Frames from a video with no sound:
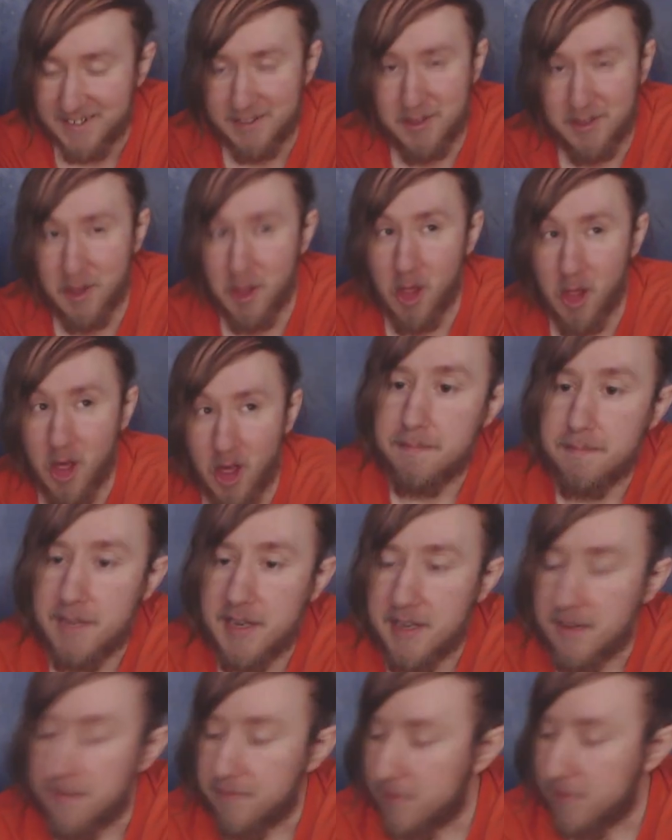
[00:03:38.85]
Duh. But
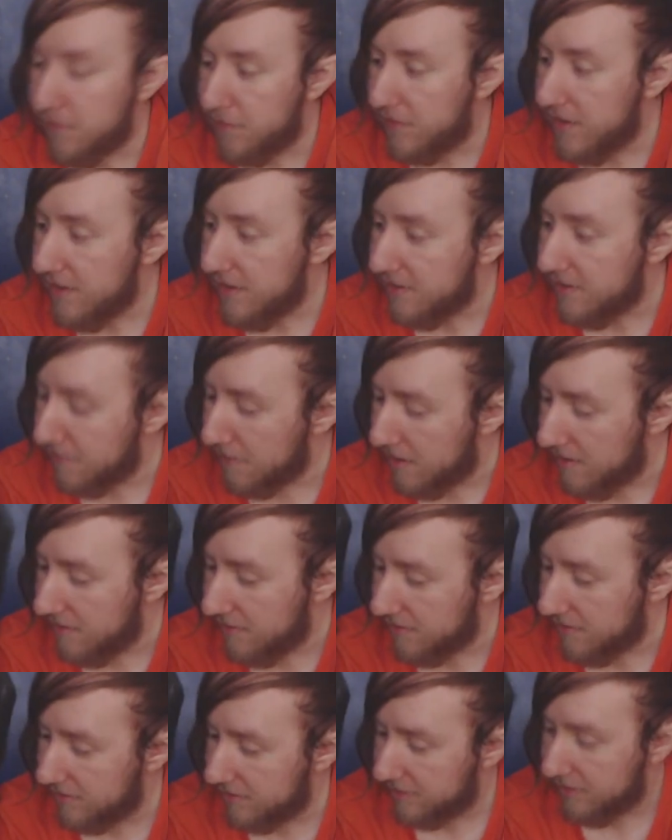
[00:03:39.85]
yeah, with this
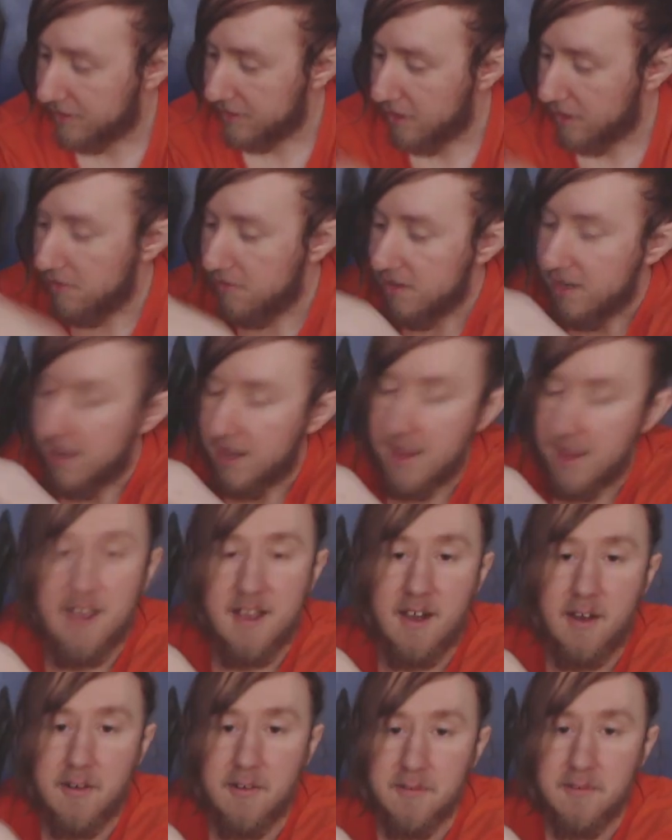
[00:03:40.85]
mask, the only air
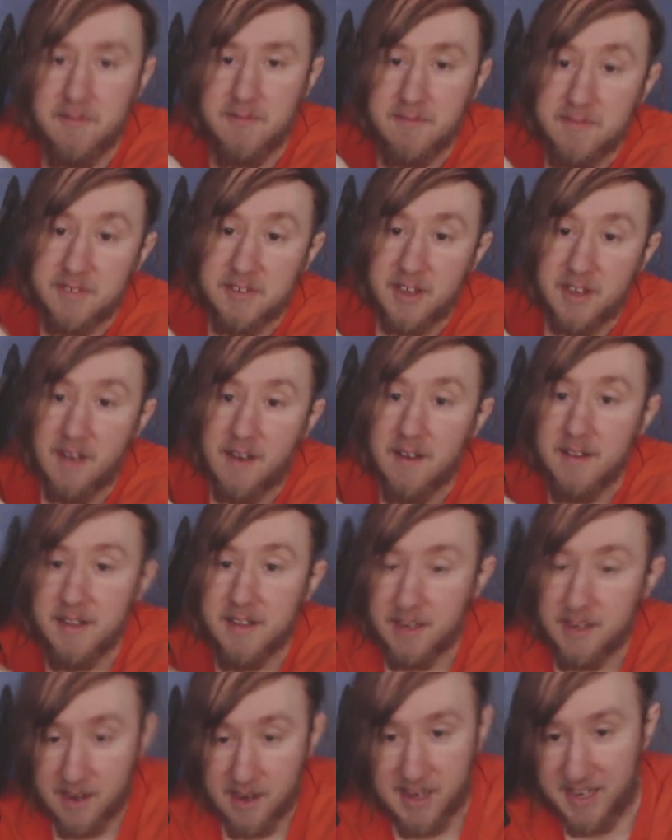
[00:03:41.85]
holes are
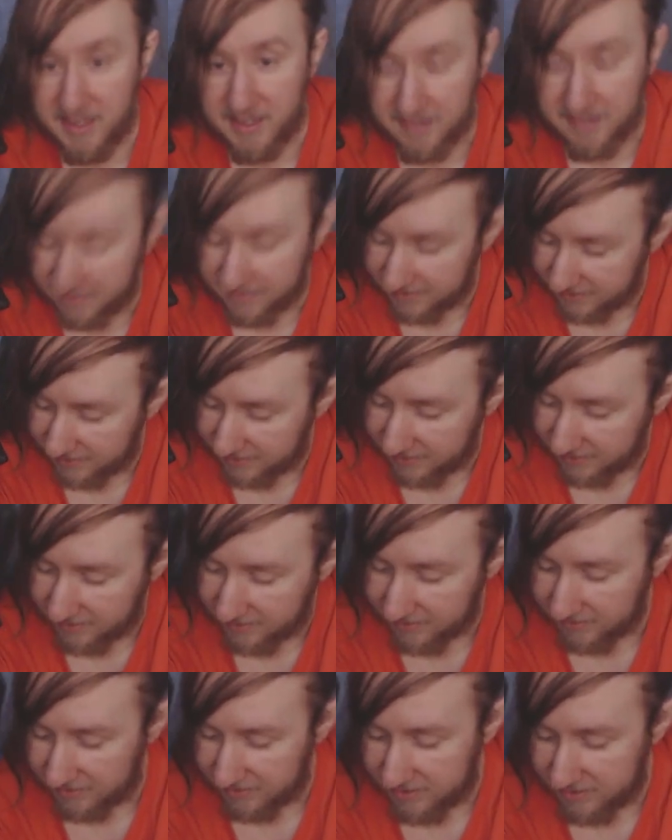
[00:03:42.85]
the eyes,
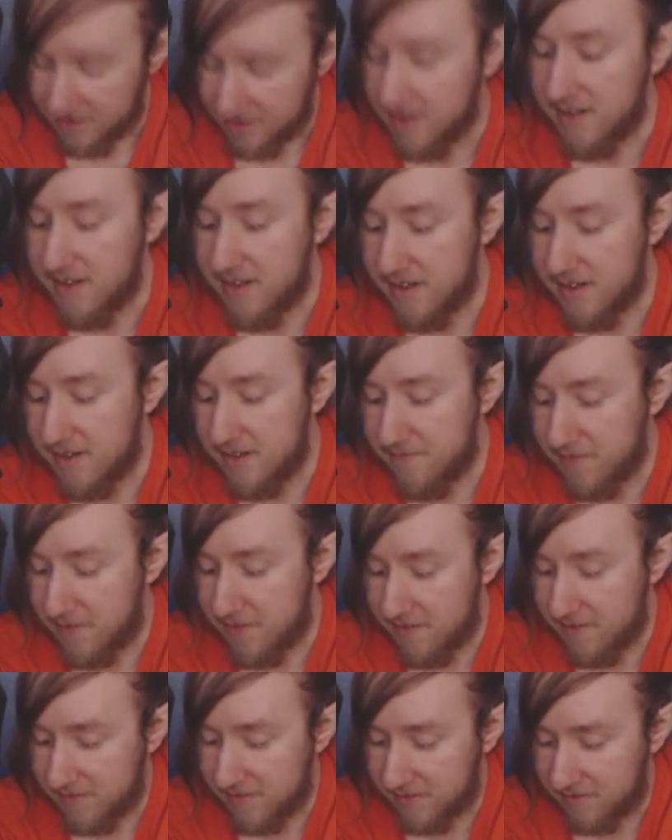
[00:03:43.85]
because yeah, even
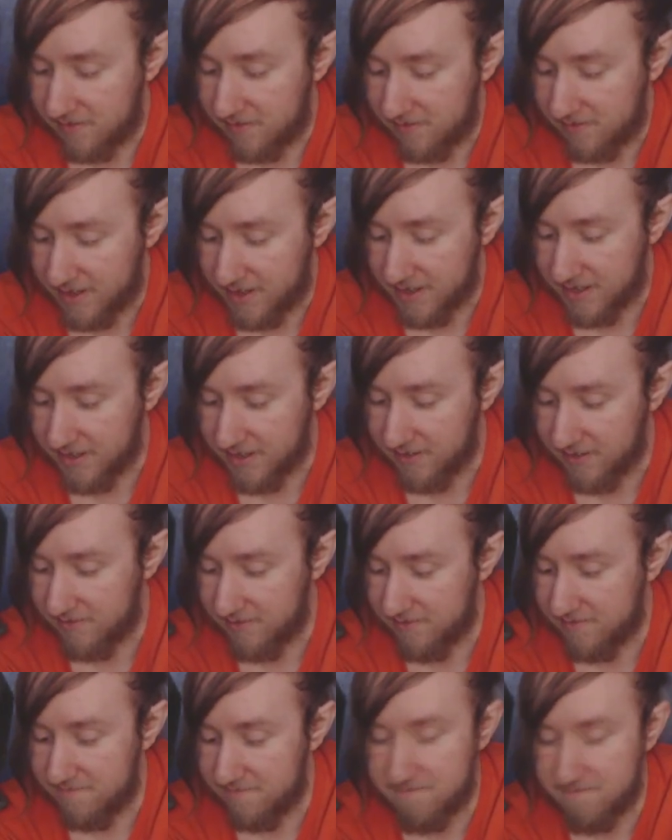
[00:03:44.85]
though it's got like, you
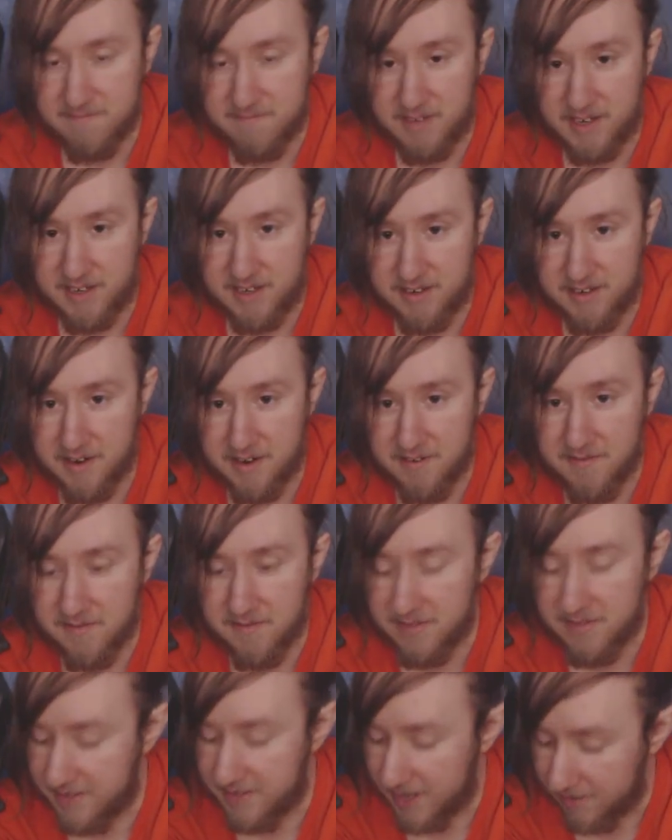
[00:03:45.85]
know, like
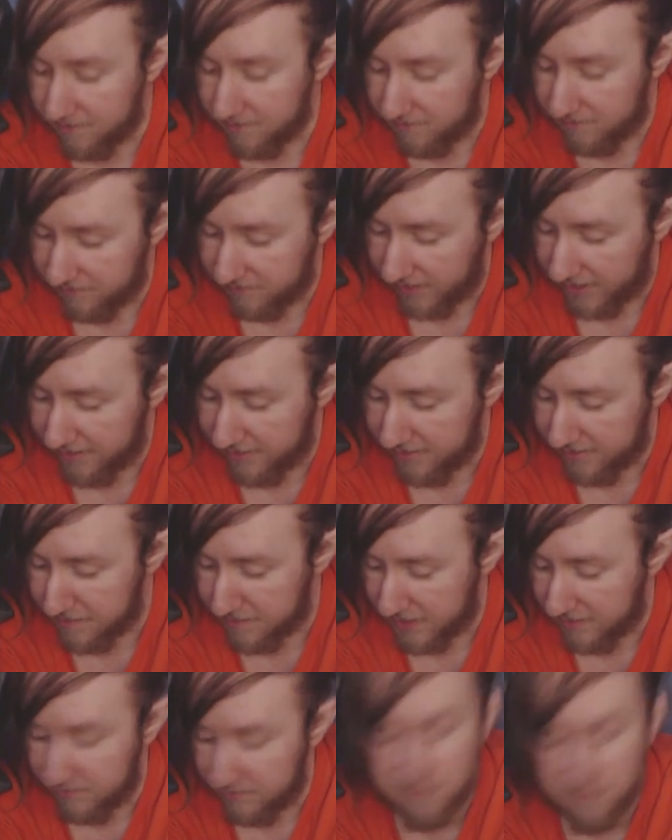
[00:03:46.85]
nose depth and the
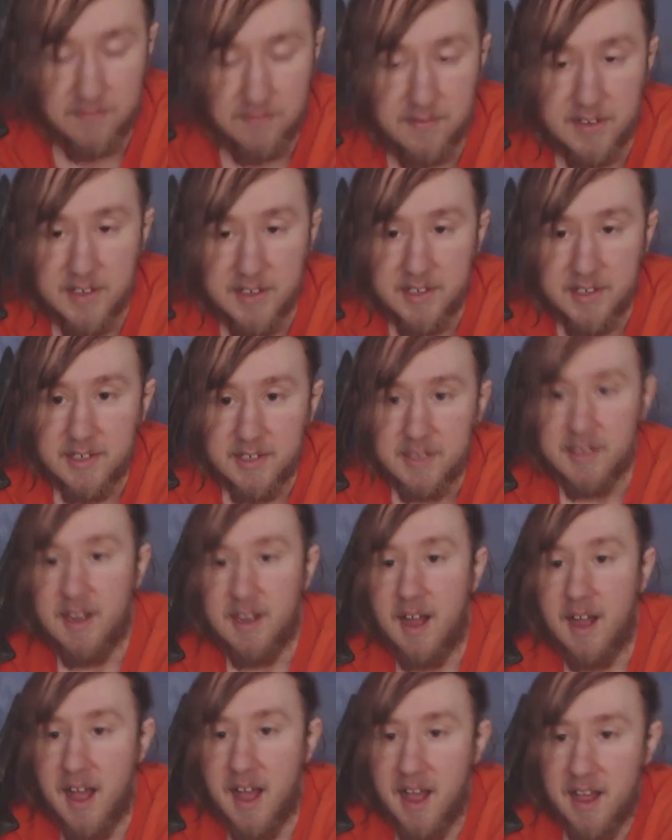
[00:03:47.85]
mouth,
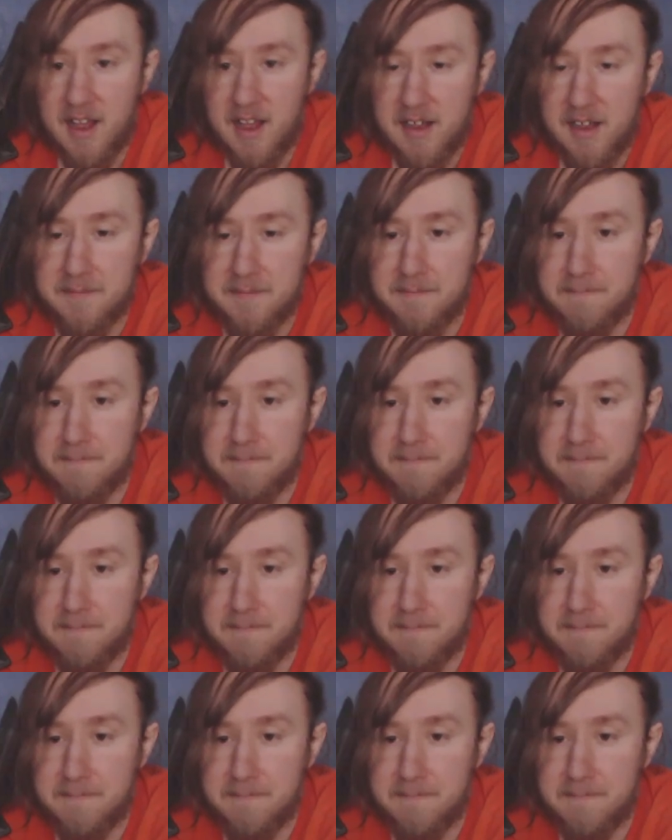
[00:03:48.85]
there